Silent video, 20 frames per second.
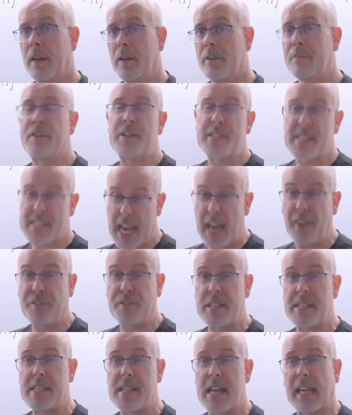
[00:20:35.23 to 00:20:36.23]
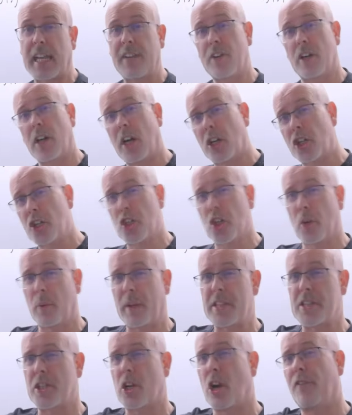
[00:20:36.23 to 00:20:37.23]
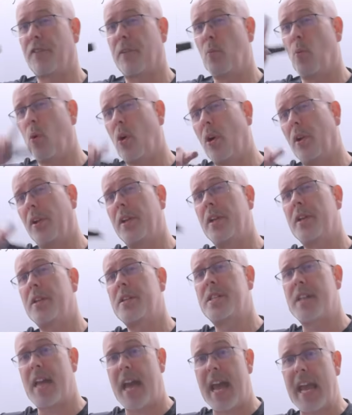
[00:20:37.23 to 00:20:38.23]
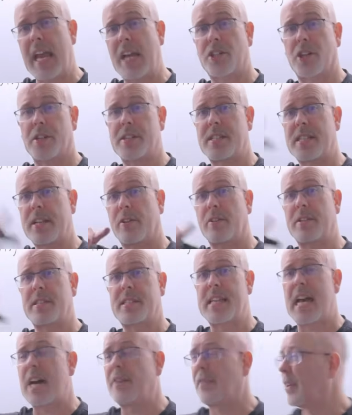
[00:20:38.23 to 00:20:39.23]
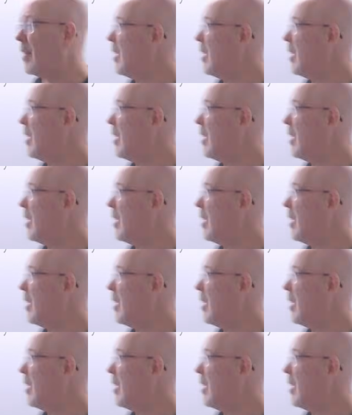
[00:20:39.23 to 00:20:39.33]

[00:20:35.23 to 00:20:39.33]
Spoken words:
for safety's sake, if you're not sure whether to go from 1 to 8 or 0 to 7,